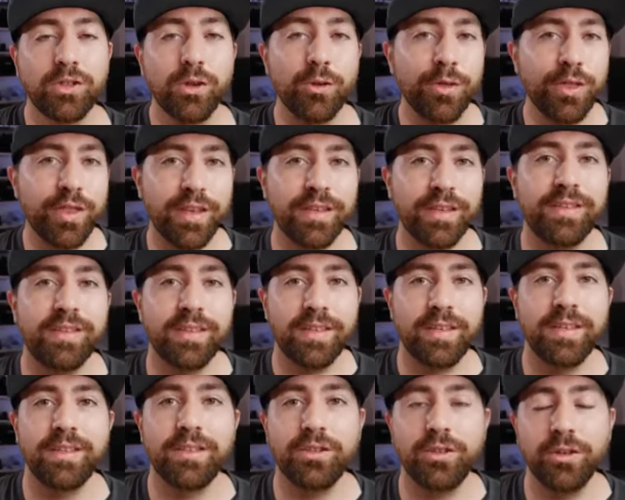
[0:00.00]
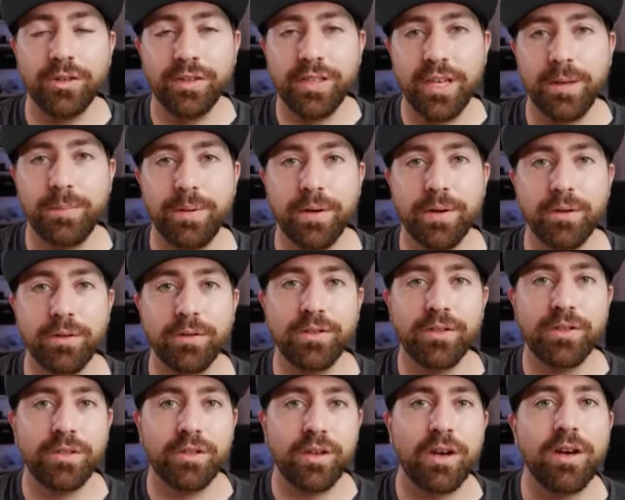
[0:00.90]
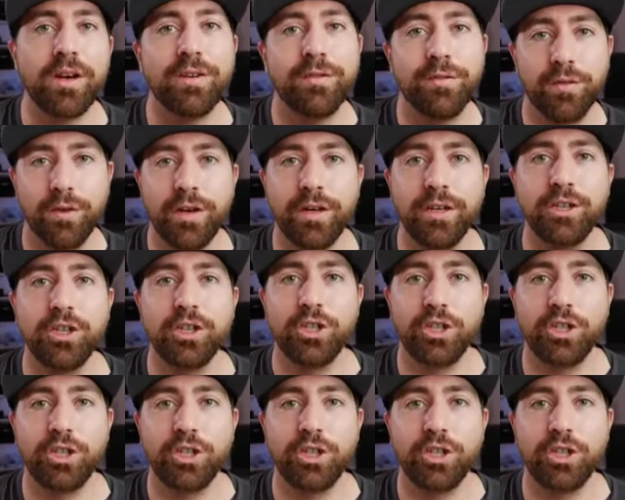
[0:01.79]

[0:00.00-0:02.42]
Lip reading: So this is your typical stock footage